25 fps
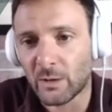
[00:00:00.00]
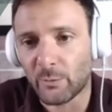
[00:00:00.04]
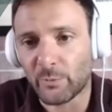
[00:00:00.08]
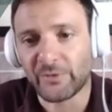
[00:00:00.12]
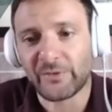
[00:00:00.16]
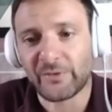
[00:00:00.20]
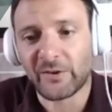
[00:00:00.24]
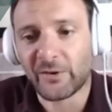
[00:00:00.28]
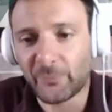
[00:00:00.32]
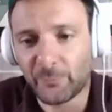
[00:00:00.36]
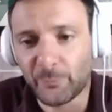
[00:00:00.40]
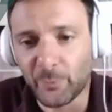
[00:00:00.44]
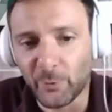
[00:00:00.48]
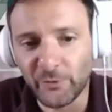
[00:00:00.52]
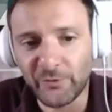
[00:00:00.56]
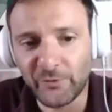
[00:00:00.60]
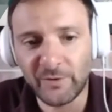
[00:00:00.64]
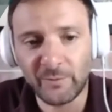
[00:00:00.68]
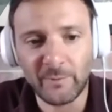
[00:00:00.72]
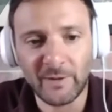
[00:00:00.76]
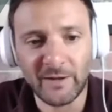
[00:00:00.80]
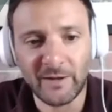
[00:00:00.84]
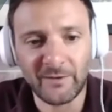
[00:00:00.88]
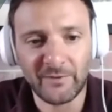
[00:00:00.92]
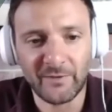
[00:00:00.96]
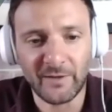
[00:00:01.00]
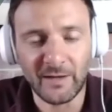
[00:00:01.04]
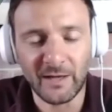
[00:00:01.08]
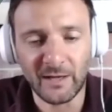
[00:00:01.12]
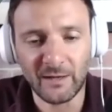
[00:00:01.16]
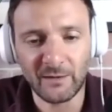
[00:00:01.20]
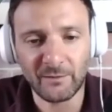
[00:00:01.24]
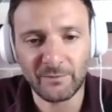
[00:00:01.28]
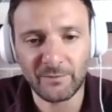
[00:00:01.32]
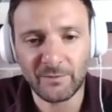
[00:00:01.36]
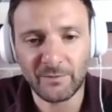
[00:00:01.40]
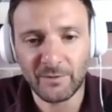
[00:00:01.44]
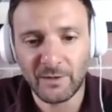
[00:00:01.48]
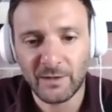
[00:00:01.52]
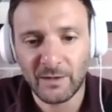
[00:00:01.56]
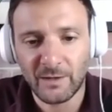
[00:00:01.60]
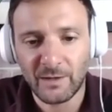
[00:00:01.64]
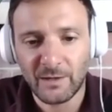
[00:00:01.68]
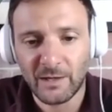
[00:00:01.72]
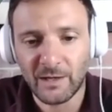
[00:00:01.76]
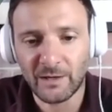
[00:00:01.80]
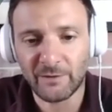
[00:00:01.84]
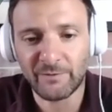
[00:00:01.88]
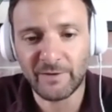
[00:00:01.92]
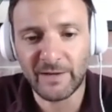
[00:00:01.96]
exposing myself
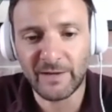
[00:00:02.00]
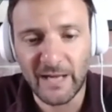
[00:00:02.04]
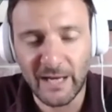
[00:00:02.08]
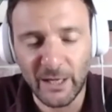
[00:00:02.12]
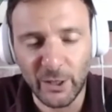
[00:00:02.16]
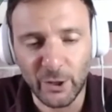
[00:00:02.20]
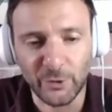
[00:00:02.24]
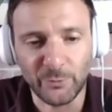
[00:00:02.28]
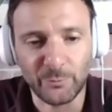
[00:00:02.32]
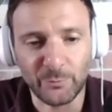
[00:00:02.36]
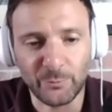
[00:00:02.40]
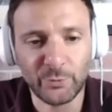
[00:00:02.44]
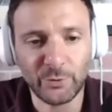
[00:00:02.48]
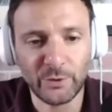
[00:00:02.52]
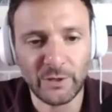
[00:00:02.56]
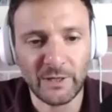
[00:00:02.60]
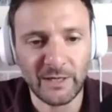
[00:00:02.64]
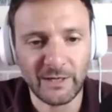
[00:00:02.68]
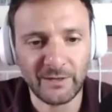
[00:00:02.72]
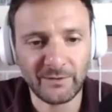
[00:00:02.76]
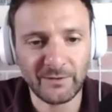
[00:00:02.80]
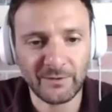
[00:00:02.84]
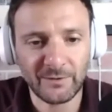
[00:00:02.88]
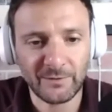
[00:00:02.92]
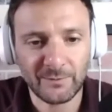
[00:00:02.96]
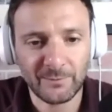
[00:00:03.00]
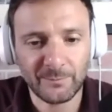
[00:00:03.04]
and then I got bullied.